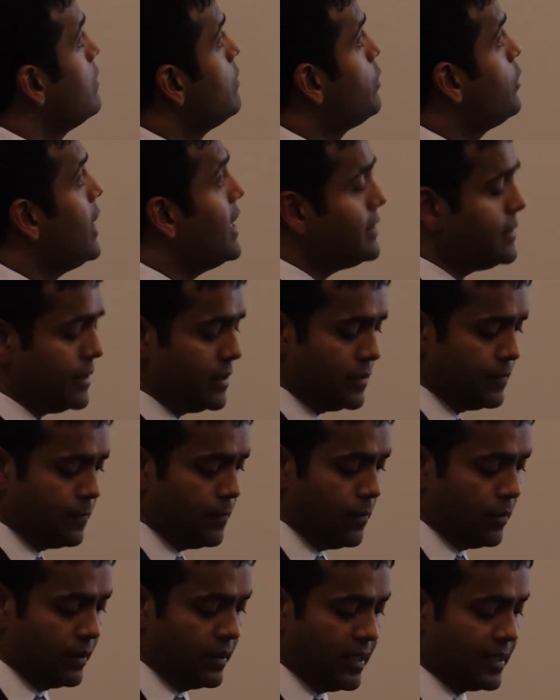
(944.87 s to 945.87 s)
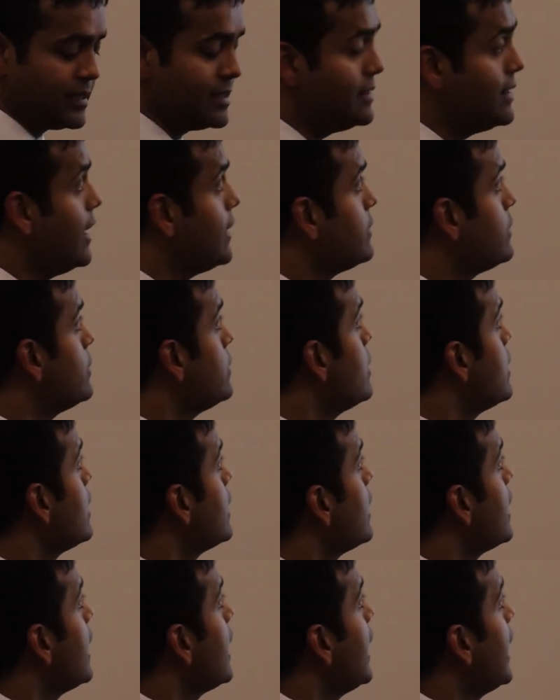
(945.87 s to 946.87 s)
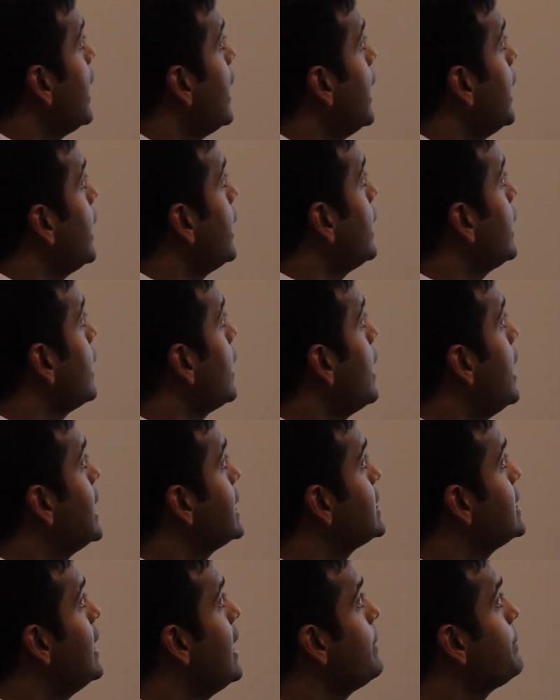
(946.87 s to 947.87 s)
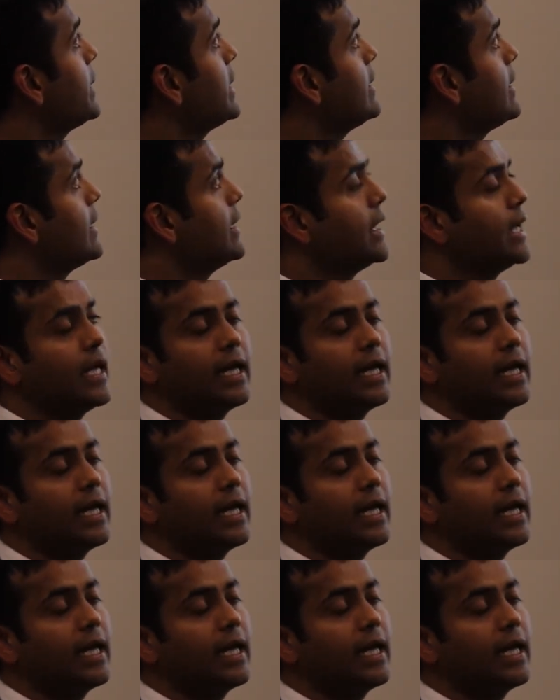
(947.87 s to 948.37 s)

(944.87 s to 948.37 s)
Processed food, that's another hot topic.